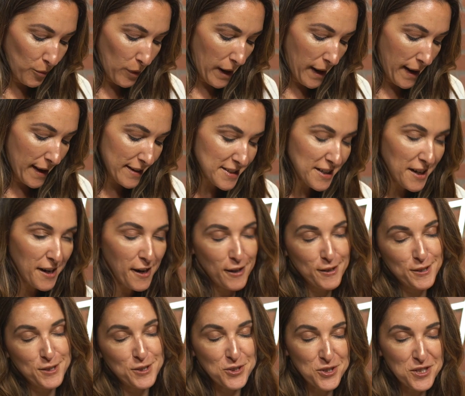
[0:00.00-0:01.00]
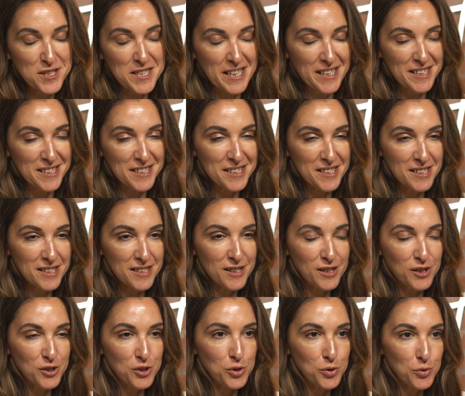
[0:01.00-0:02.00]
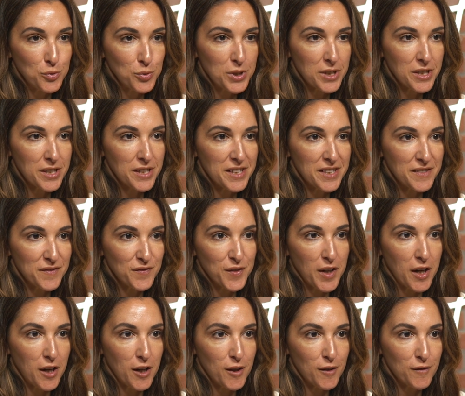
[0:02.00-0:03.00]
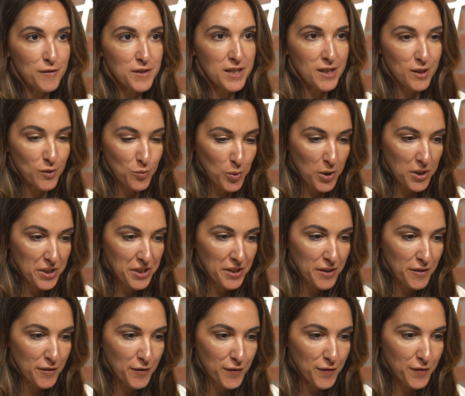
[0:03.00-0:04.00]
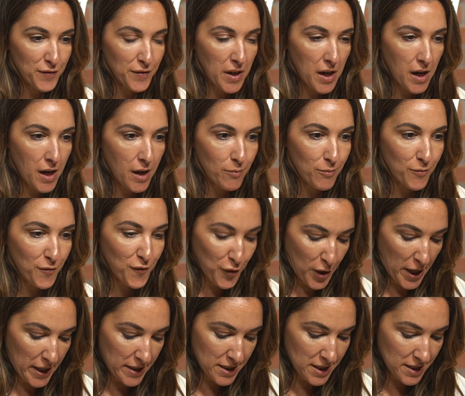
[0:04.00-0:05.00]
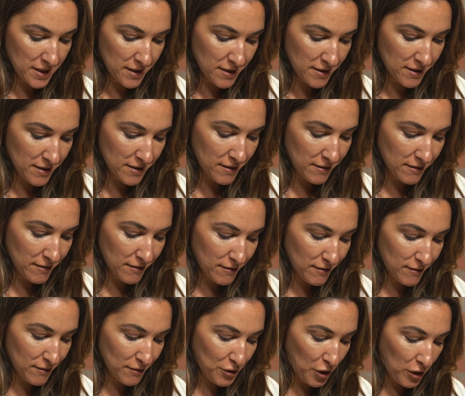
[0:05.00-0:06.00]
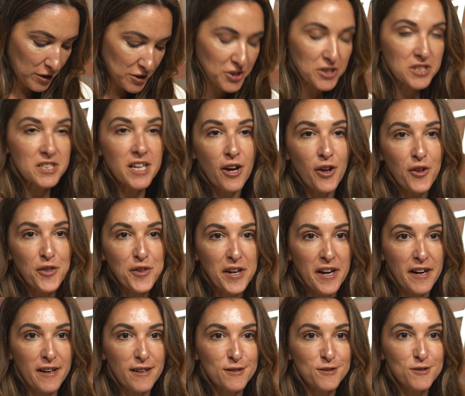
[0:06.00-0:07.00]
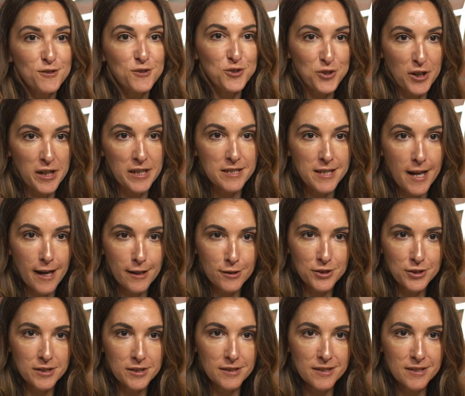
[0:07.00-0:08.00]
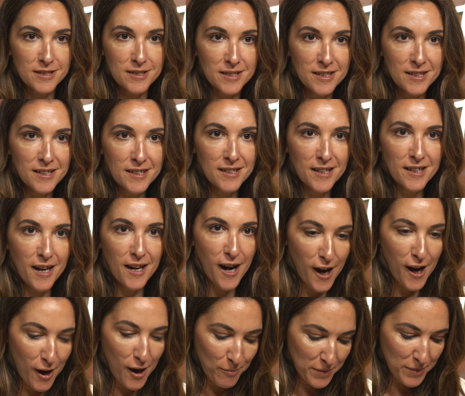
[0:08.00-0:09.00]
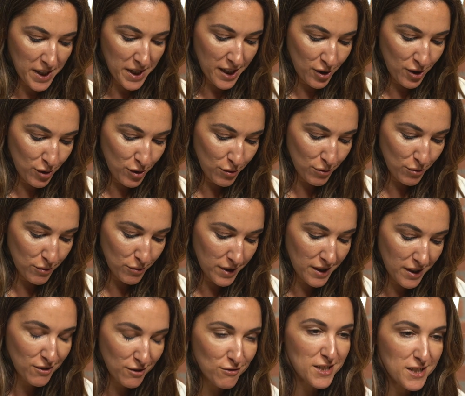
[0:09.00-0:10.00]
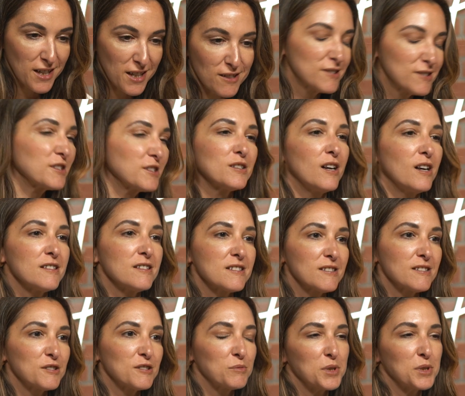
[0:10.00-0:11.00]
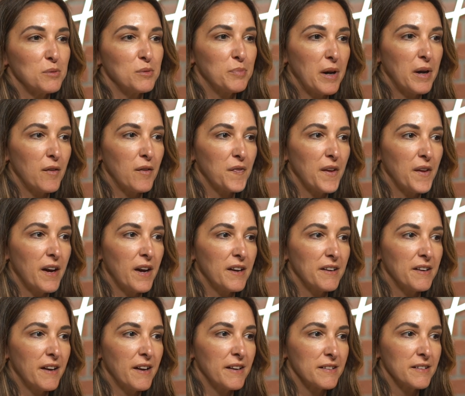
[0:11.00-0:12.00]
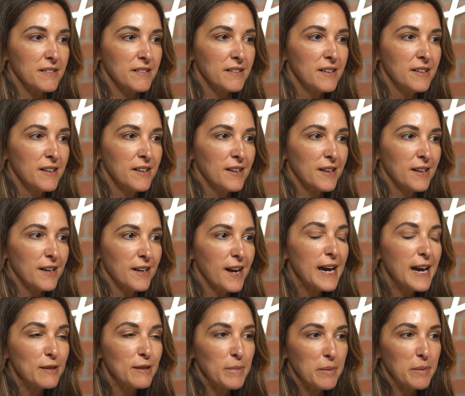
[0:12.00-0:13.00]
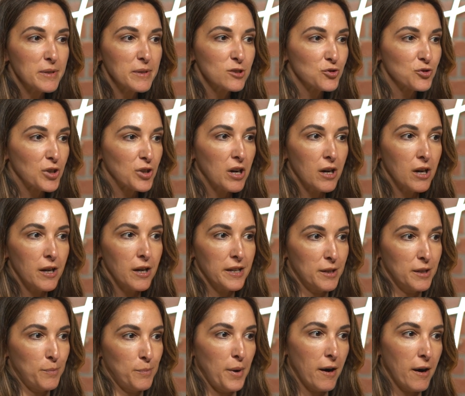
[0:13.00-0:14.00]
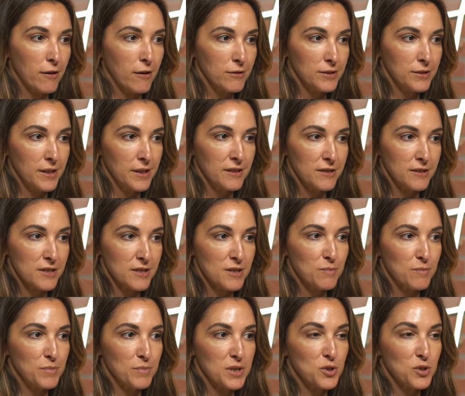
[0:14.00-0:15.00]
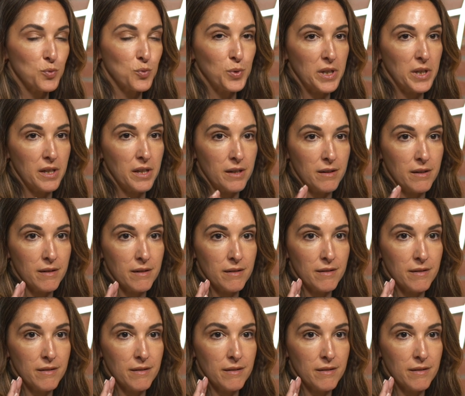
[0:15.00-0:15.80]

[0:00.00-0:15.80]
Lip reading: As I understand it, you were involved in one of France's largest healthcare transactions. Can you tell us a little bit about that and maybe draw any parallels between